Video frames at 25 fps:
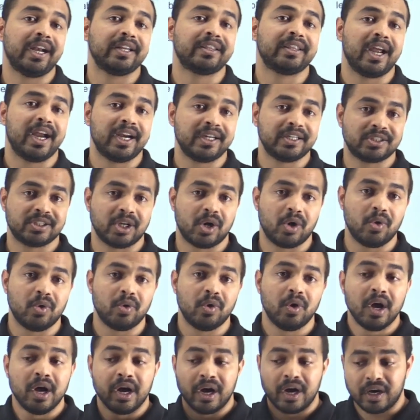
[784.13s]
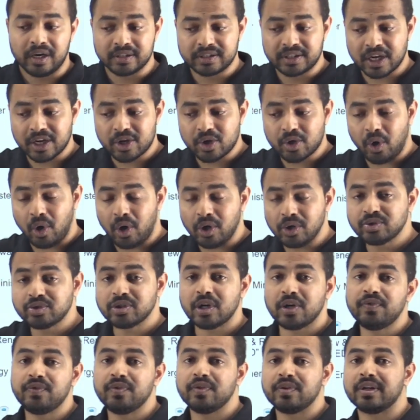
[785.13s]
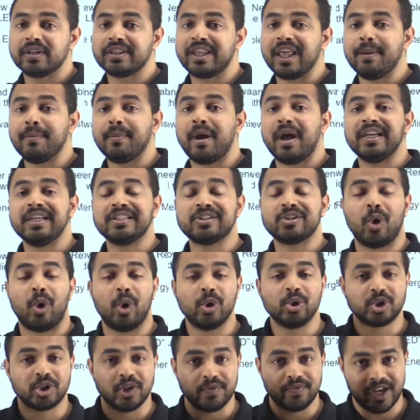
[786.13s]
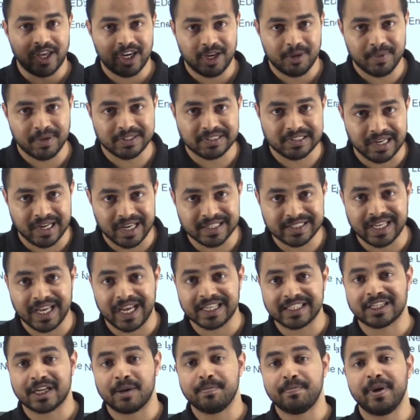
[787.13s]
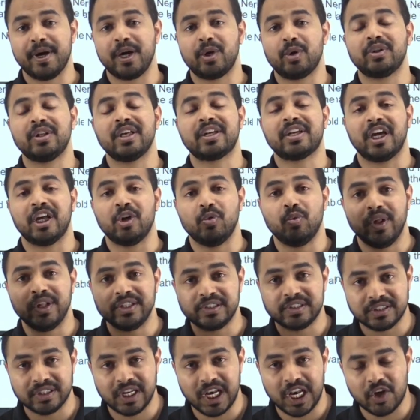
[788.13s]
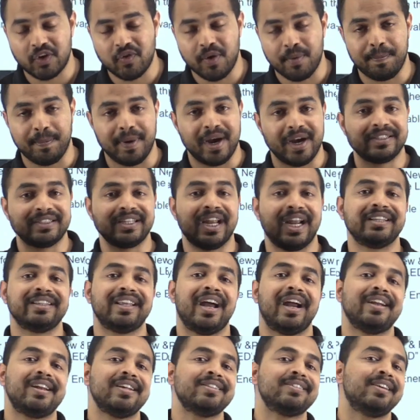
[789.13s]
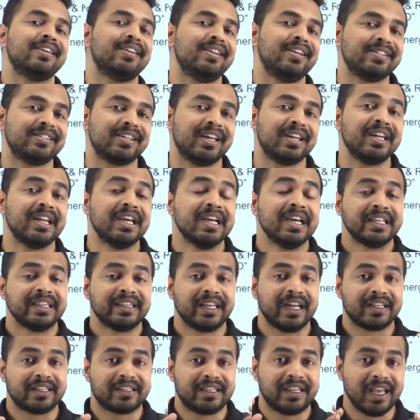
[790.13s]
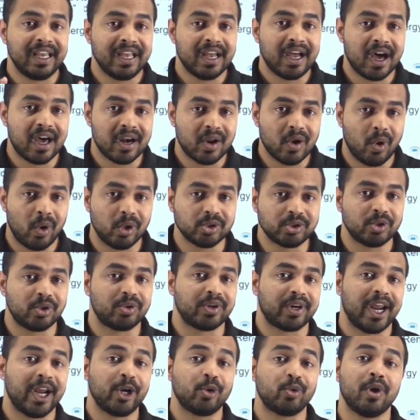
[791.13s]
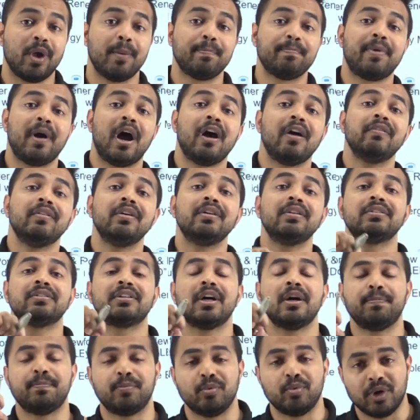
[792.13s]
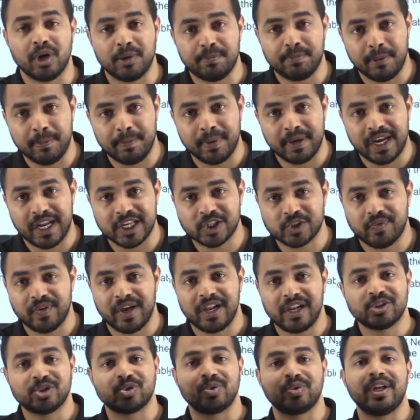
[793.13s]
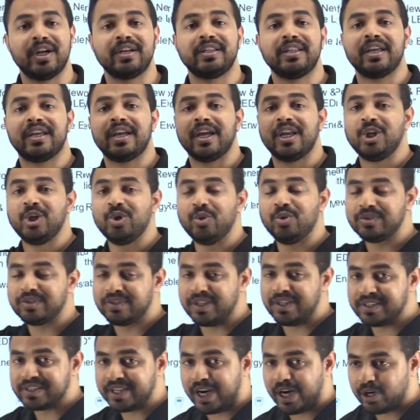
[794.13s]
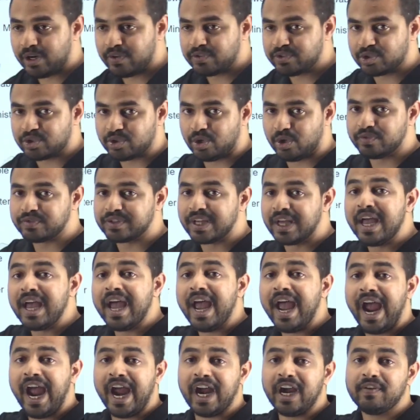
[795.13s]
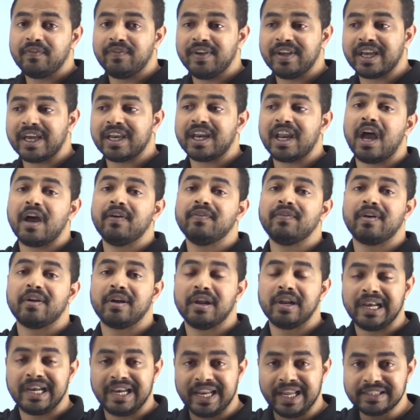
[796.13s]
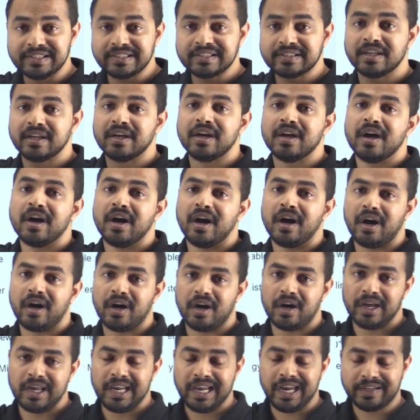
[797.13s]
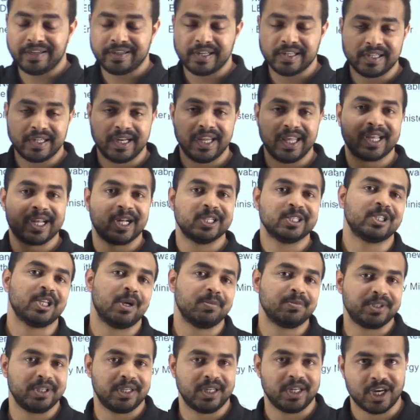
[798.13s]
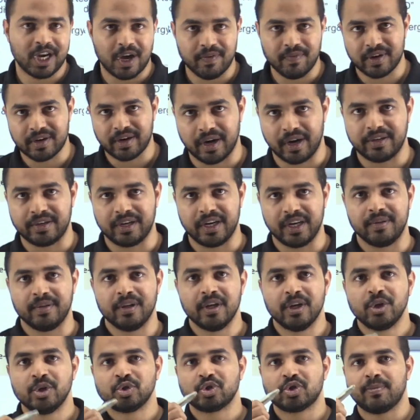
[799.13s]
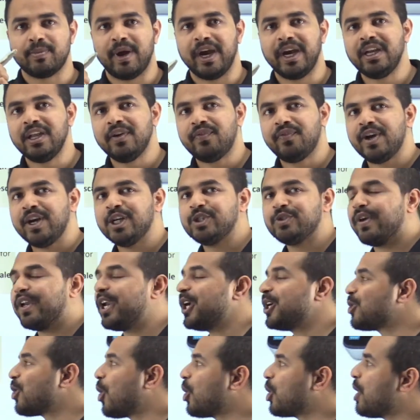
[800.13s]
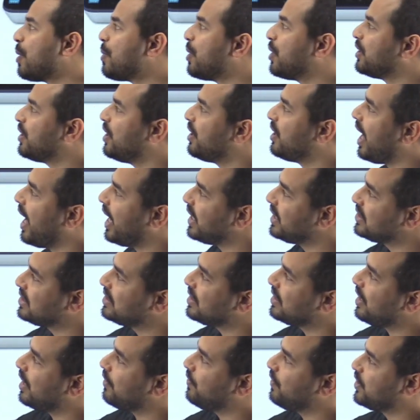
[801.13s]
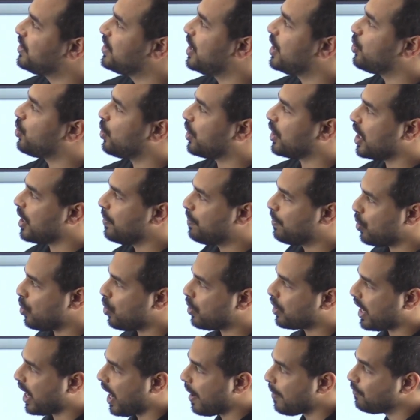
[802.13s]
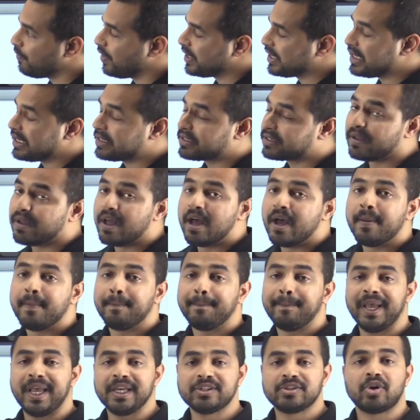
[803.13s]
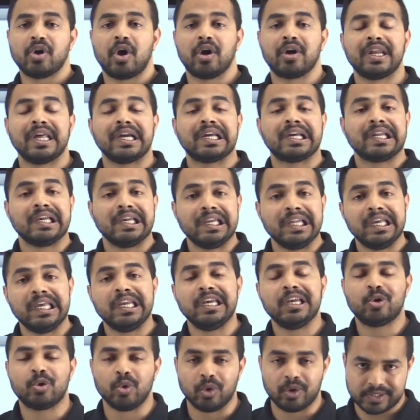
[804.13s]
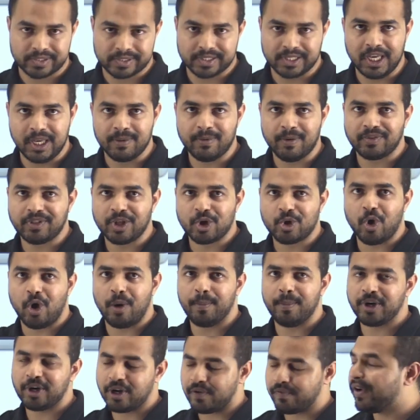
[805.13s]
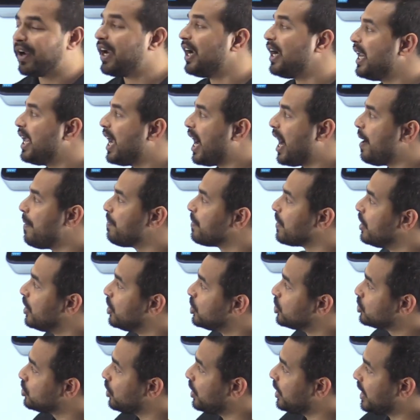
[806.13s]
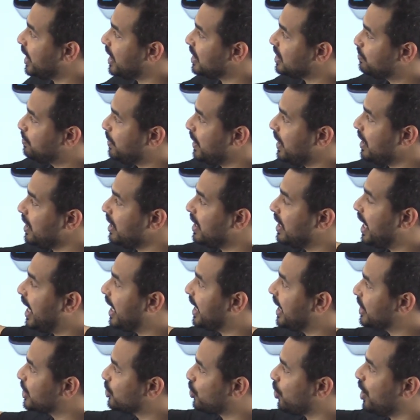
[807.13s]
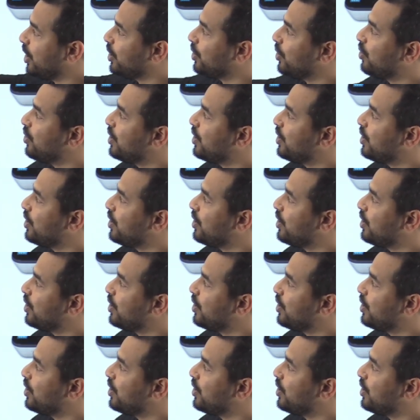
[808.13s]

and that's how uh, the cost of them is also very much less as compared to the conventional equipments. And that is the reason that they are also trying to empower the poor people as well, so that they can use these kind of stoves and we can have less Uh, electricity consumption in our country. So my dear friends, when I talk about the National Efficient Cooking Programme, which is based on a clean cook scheme of the Government of India, so it has been it is going to